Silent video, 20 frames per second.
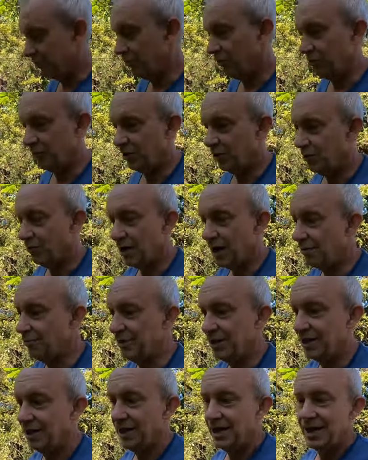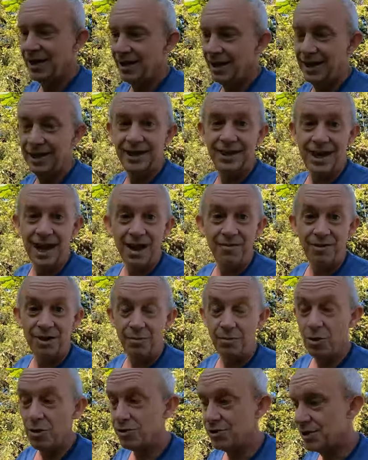pulling me over. I mean, he didn't have
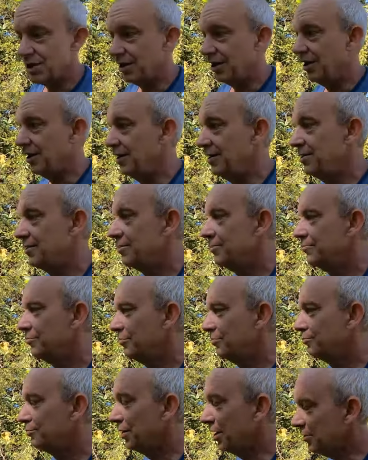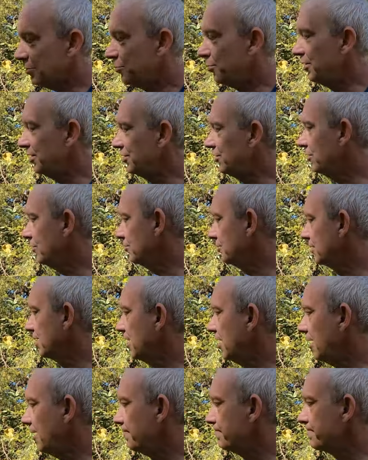any emergency lights, but I was pretty sure it was a
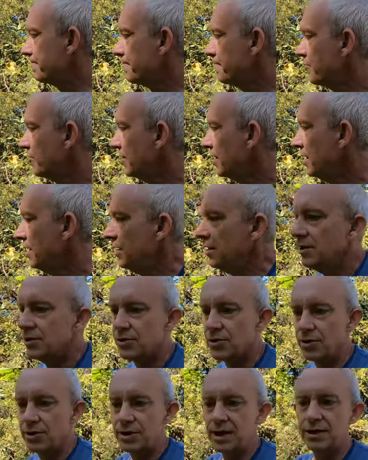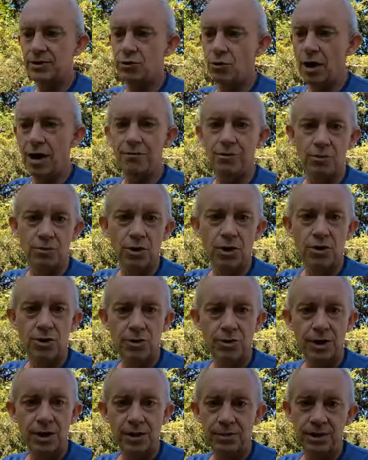cop. So the next gravel
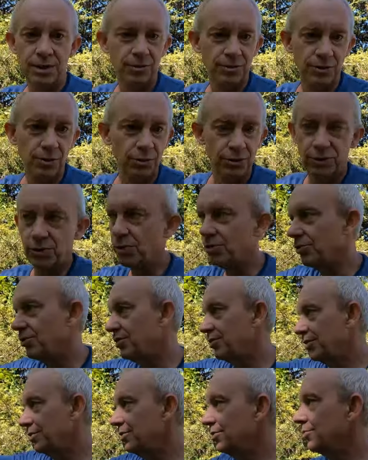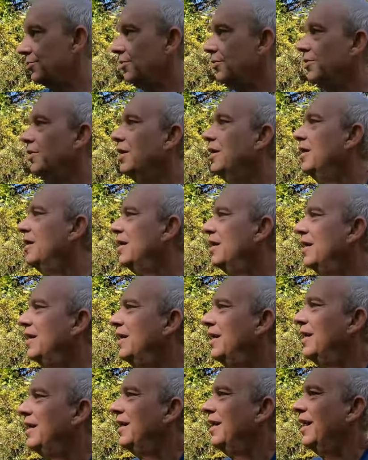road, there was no shoulders on this road.
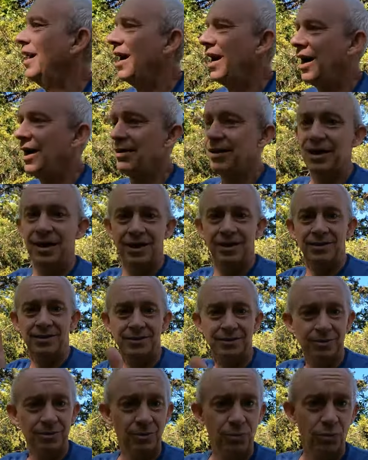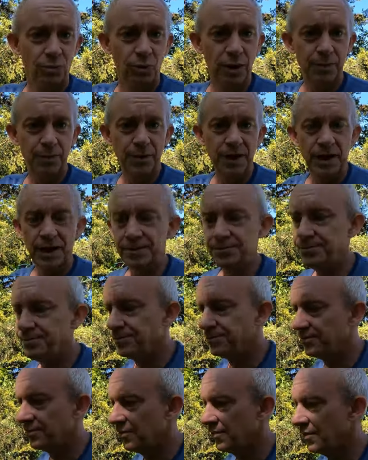I whip in
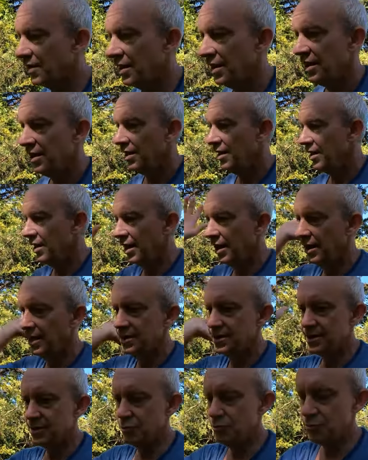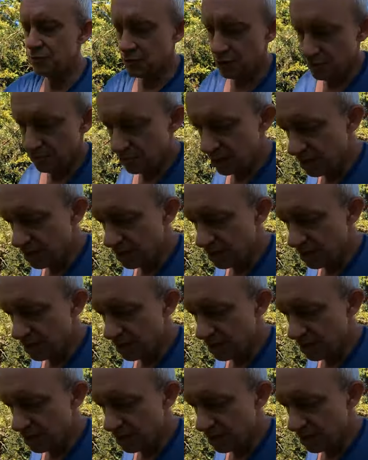and he zooms on